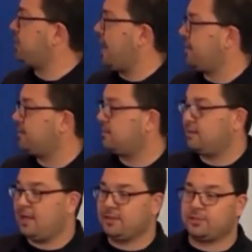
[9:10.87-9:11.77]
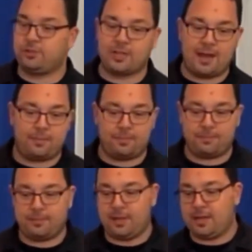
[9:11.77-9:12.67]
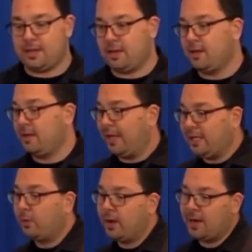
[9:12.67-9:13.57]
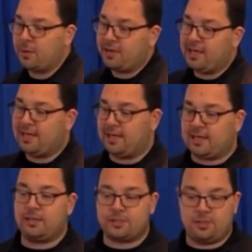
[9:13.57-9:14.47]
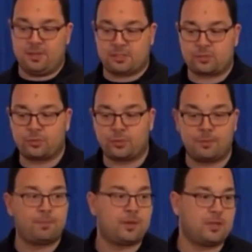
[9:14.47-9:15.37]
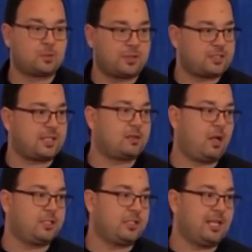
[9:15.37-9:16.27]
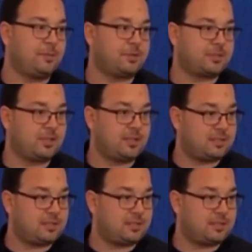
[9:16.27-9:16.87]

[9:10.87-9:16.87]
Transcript: that, and to do that anywhere with any kind of condition and business rule, is what this technology enables in this